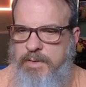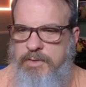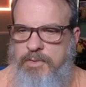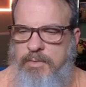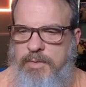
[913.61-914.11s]

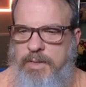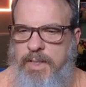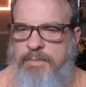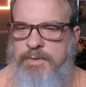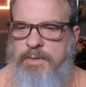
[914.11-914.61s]

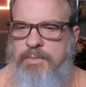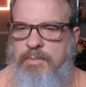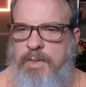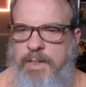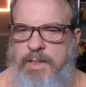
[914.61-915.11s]
Catrobogops and
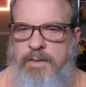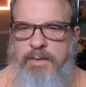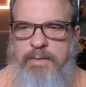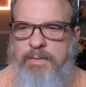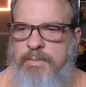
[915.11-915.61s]
one Edith.